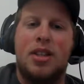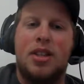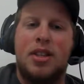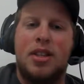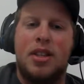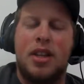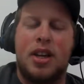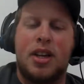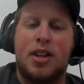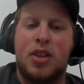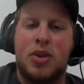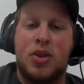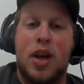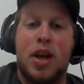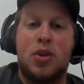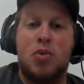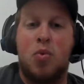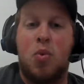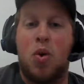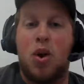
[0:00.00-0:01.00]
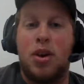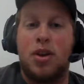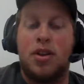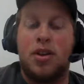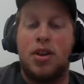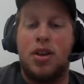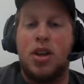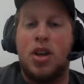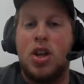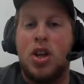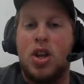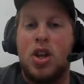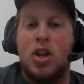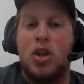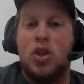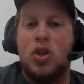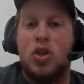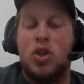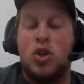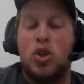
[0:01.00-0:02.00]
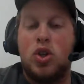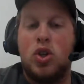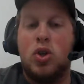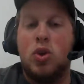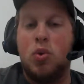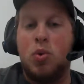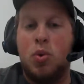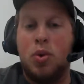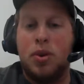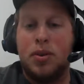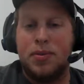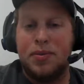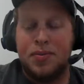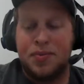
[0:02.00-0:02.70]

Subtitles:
so that's one. Two,